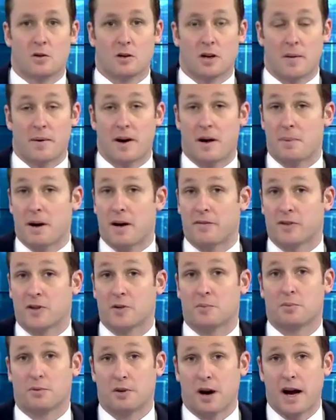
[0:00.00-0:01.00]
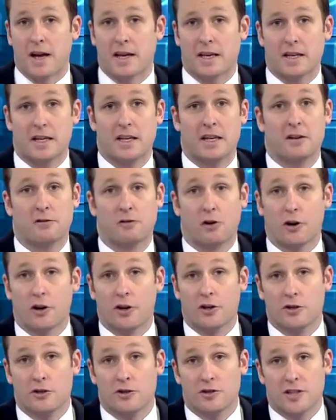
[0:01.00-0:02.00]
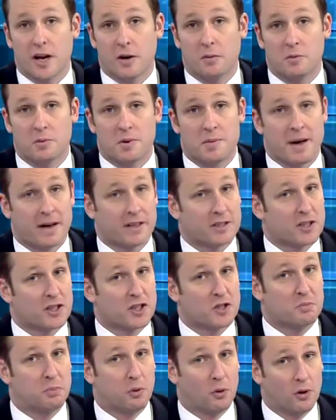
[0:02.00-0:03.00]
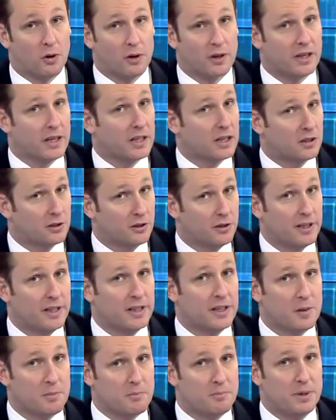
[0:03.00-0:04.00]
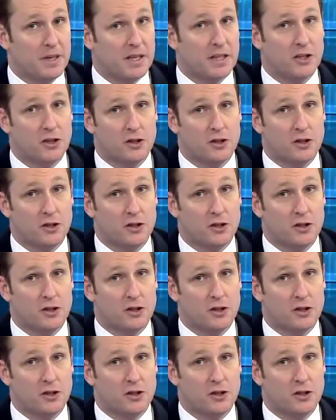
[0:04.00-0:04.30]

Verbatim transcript: Coming up after the break here on Newsday, we'll be back to sport, including the big